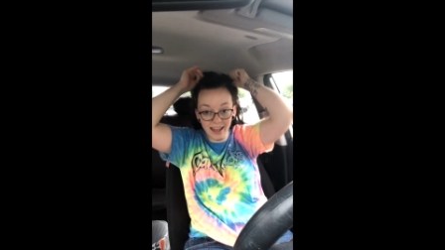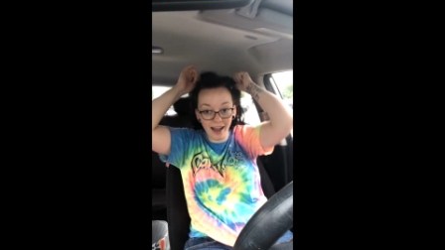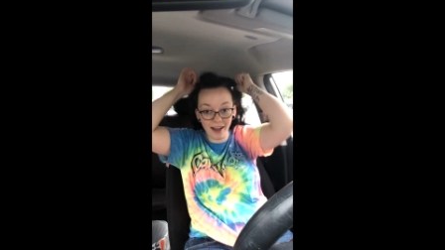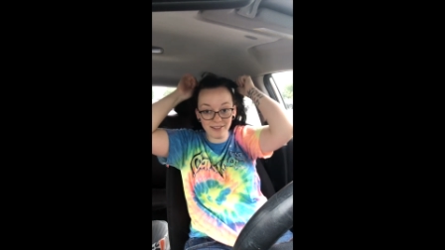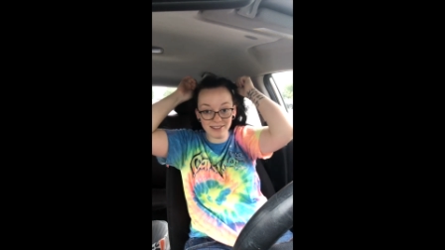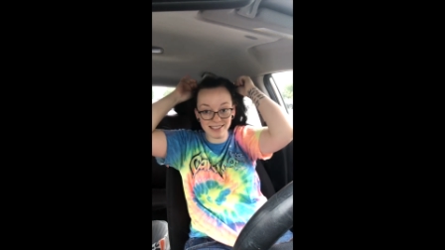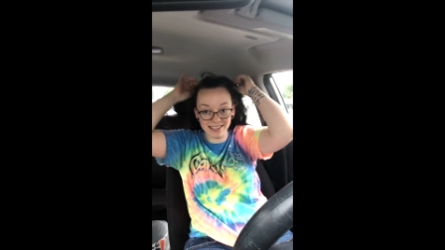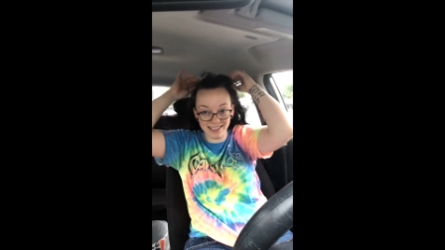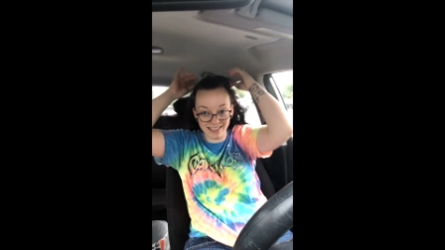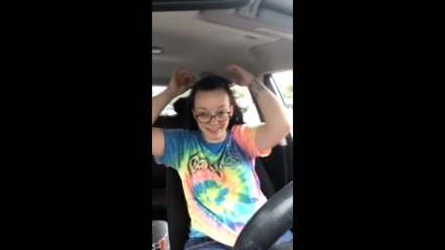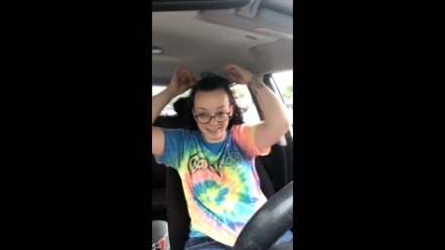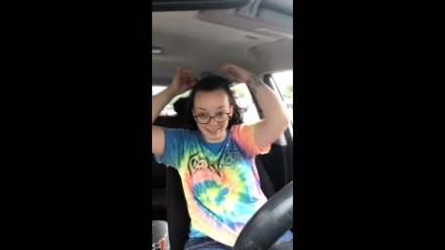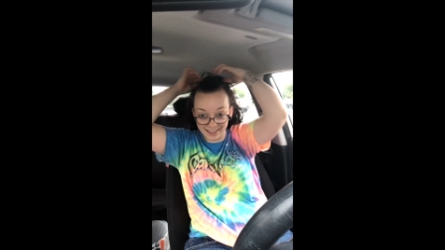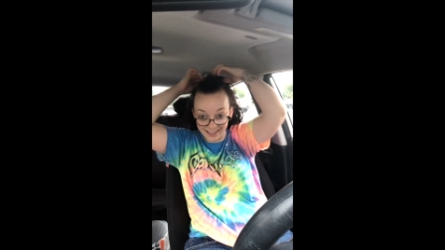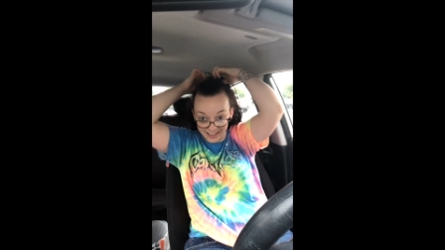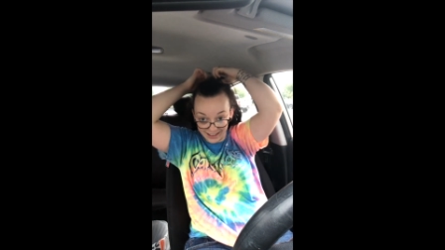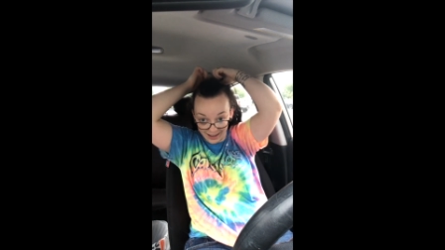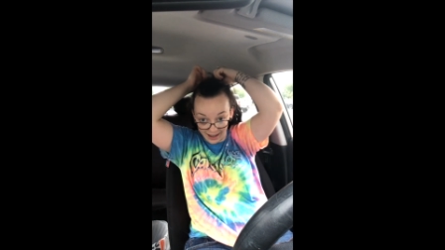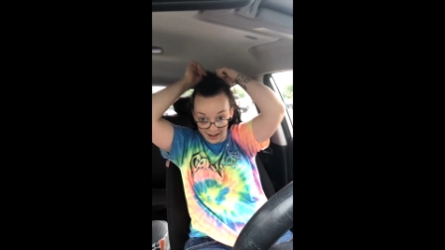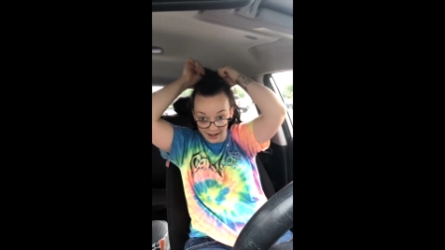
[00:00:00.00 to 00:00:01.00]
I was
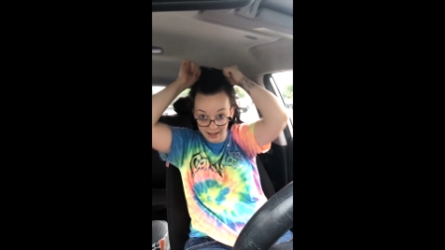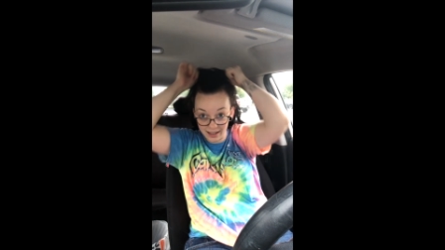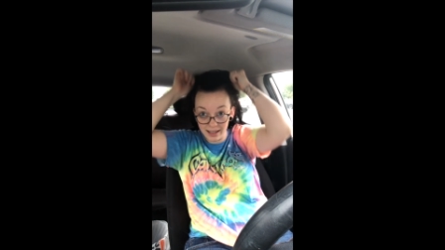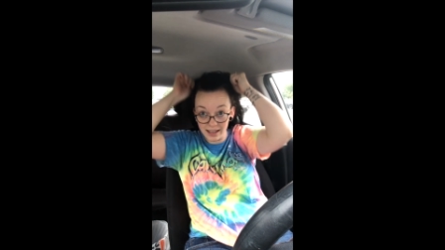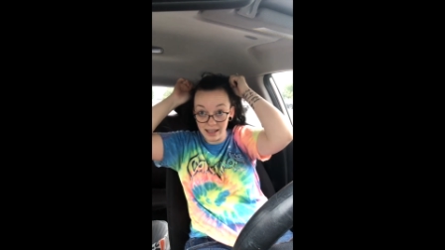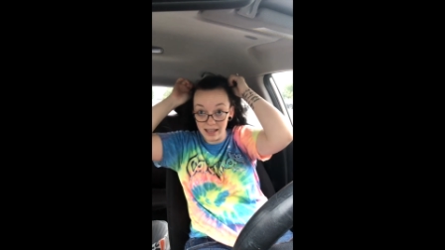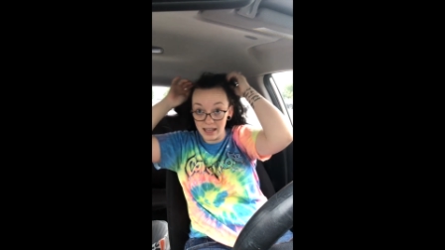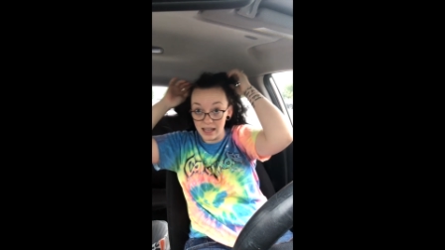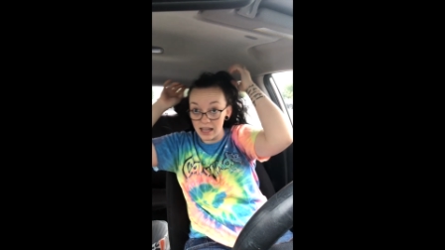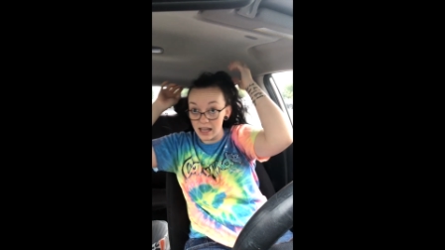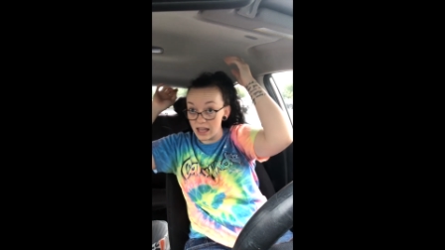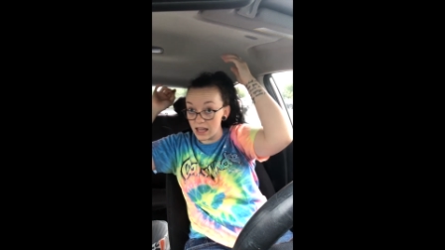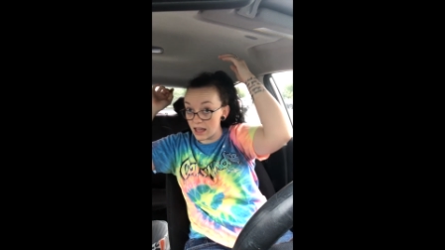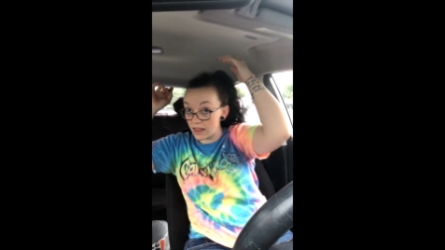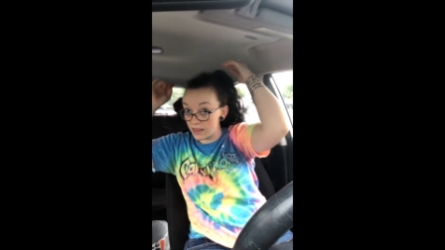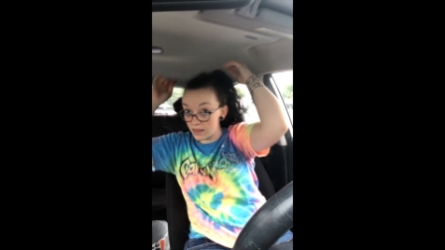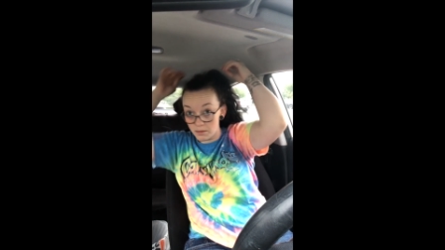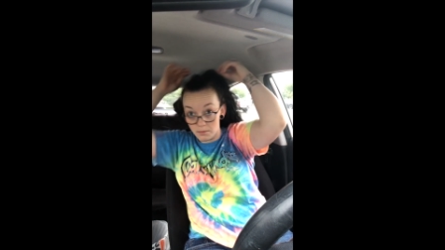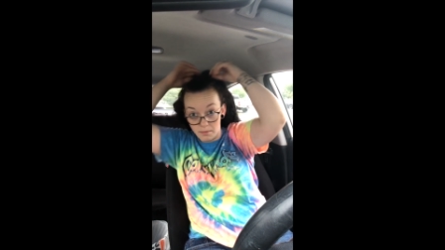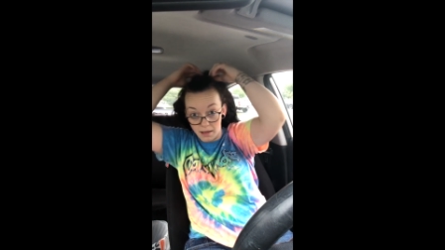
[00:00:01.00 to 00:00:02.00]
literally like
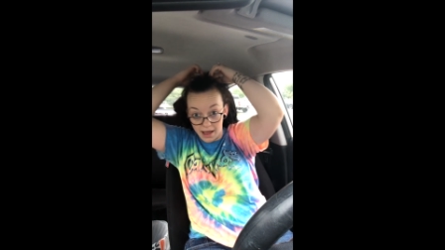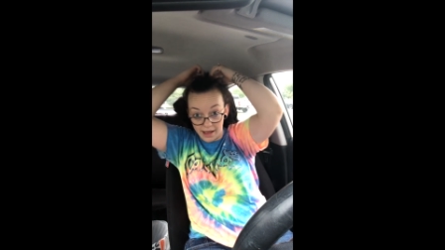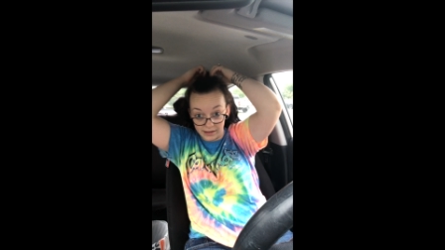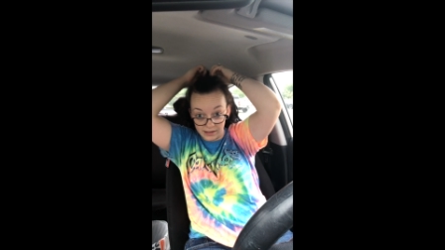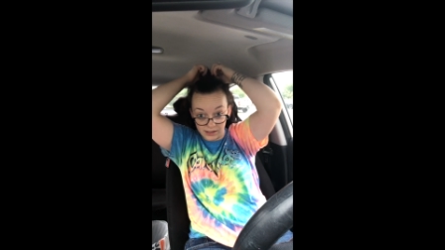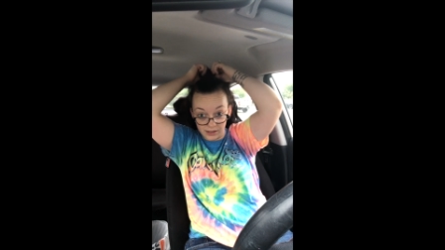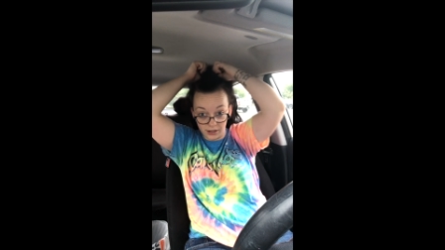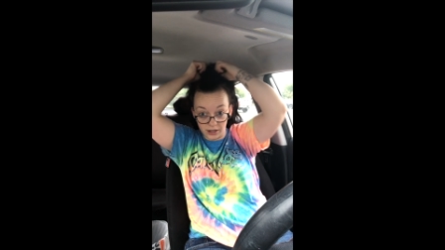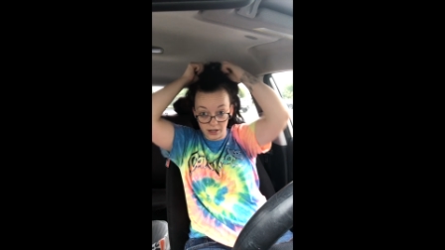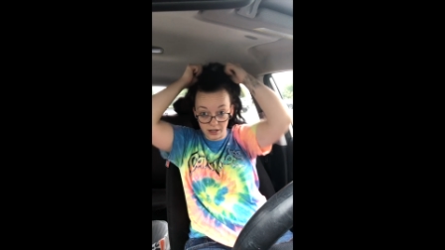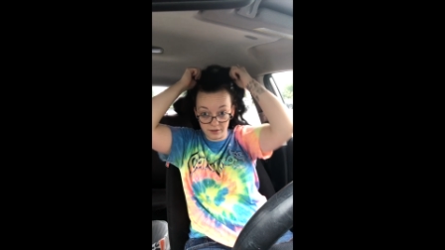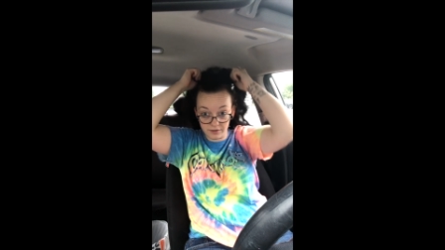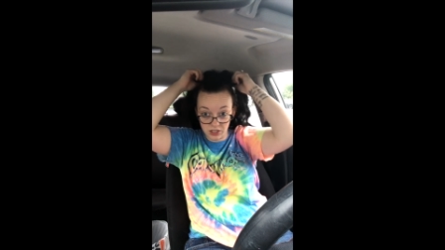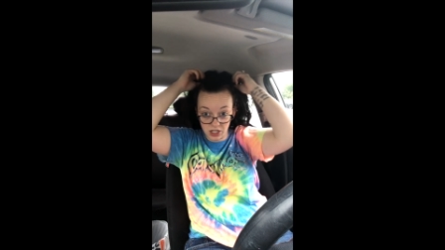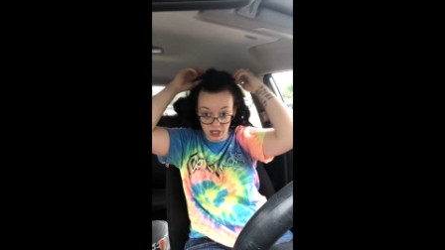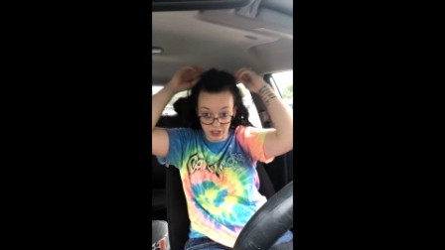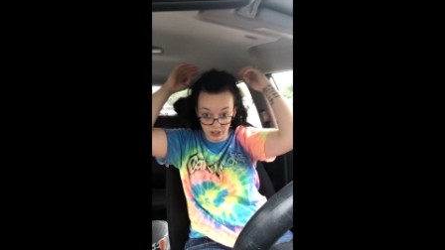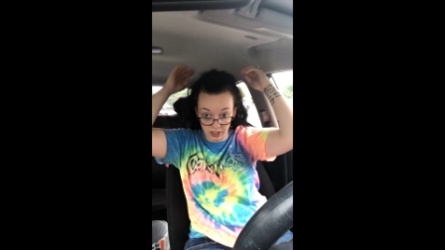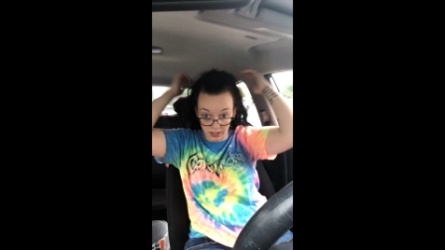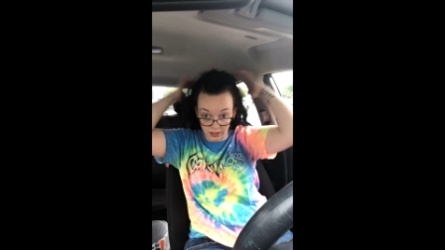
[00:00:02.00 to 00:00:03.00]
the master of
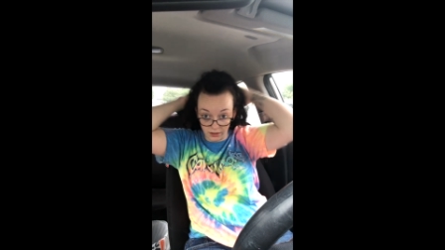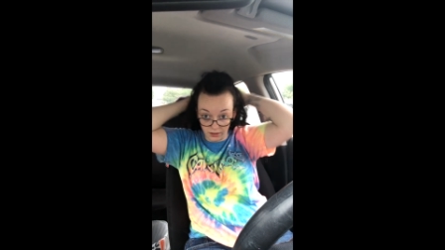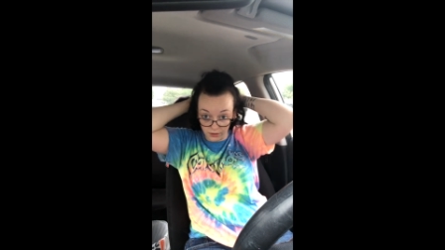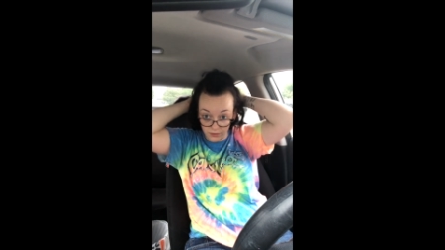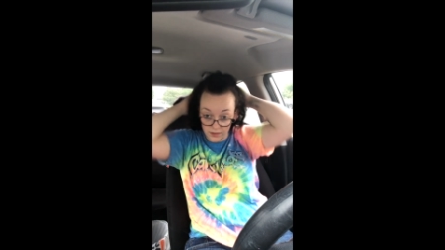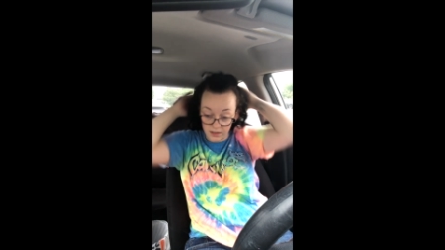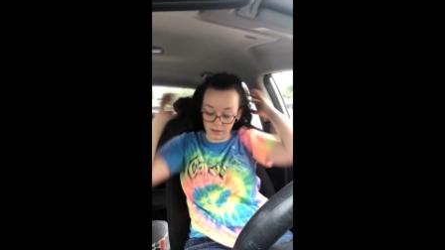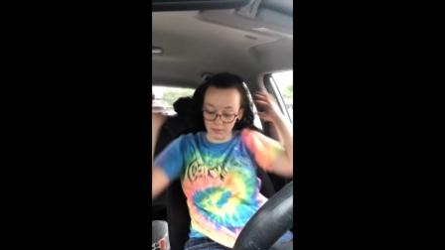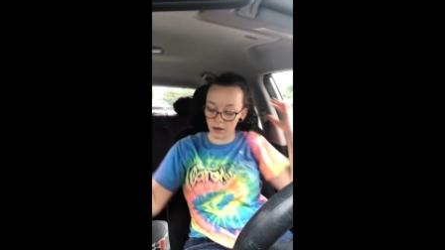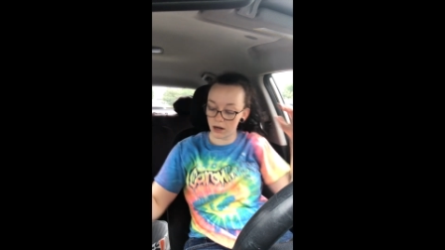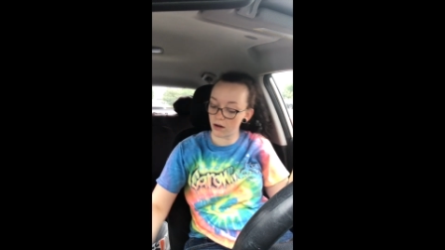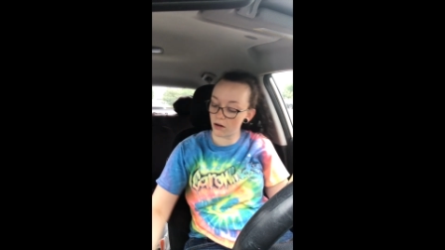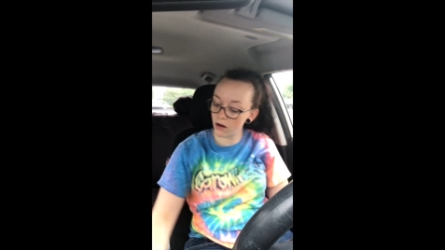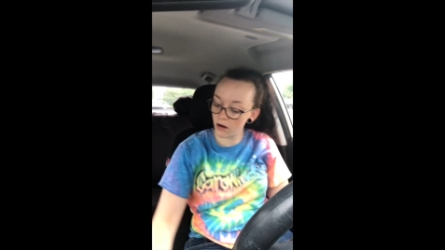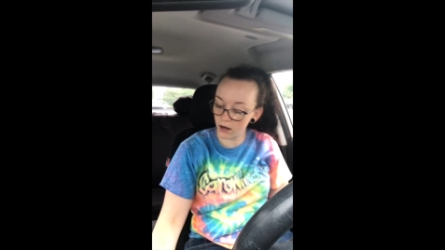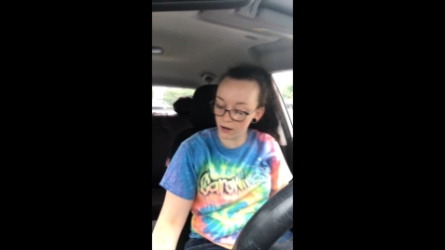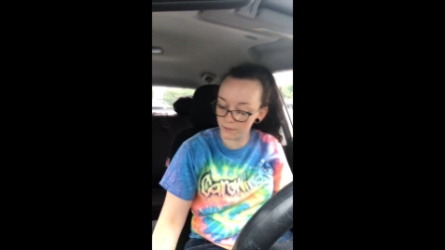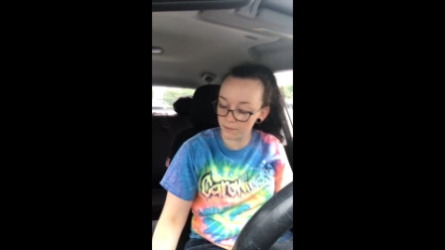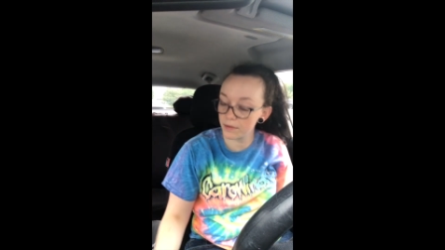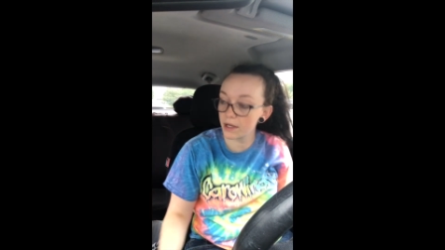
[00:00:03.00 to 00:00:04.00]
changing clothes in my car.